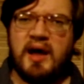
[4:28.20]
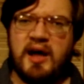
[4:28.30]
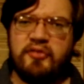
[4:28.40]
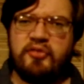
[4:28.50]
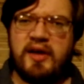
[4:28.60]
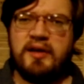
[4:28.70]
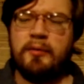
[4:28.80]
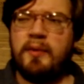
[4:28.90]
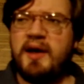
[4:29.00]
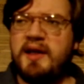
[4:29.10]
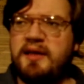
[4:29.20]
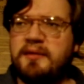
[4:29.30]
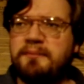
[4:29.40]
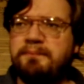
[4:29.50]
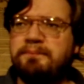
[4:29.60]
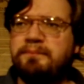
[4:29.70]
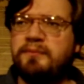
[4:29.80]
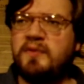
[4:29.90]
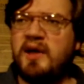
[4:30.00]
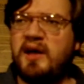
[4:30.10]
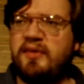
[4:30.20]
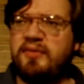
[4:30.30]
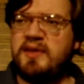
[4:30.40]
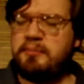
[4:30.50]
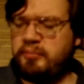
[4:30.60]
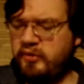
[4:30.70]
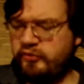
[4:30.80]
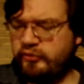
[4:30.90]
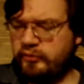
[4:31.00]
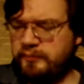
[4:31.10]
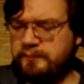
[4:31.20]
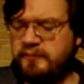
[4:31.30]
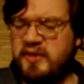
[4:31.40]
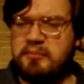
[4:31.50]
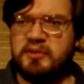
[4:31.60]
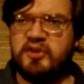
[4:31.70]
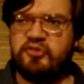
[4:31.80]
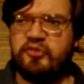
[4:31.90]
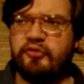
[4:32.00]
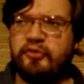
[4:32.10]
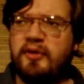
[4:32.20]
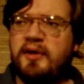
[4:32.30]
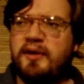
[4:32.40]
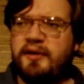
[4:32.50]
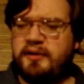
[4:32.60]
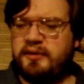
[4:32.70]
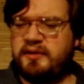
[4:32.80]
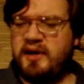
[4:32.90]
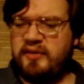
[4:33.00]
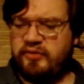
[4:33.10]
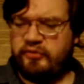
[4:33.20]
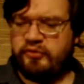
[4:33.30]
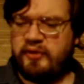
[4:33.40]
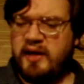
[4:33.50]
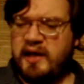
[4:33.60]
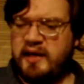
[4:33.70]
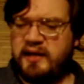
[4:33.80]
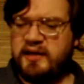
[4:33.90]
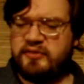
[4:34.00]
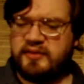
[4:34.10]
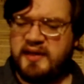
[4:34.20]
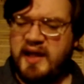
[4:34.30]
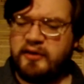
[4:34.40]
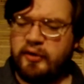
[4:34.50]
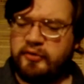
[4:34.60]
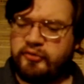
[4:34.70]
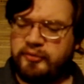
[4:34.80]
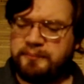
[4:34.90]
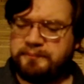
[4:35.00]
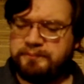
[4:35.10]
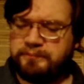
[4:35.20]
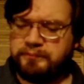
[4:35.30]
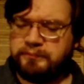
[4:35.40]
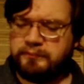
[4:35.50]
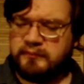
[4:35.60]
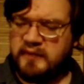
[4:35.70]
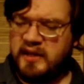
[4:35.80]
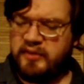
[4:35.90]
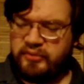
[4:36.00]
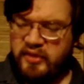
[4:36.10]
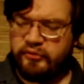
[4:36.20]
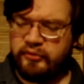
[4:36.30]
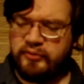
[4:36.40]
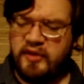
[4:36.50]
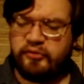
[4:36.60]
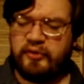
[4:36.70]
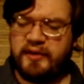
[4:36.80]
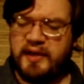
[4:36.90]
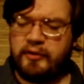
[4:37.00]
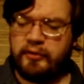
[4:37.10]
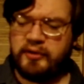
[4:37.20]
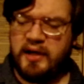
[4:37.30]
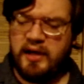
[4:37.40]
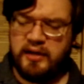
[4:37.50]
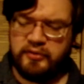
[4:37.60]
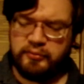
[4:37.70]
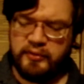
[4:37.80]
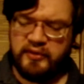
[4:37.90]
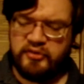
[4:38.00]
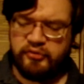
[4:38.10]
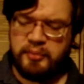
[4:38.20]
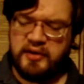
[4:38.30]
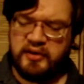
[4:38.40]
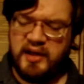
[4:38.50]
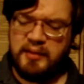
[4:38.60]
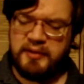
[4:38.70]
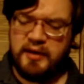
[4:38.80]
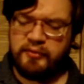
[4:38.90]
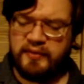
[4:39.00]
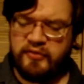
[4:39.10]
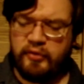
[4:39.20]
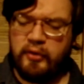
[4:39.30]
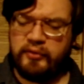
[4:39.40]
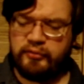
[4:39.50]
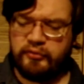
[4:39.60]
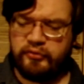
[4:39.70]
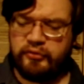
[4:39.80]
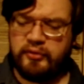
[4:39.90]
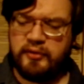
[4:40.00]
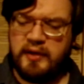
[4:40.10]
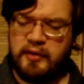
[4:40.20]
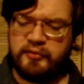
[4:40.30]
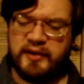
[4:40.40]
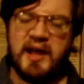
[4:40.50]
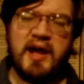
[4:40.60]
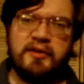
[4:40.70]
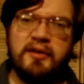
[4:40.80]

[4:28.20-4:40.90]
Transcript: take away the militia's guns. It cannot, and thusly it cannot really disband an army, however that's a whole difference. However it can't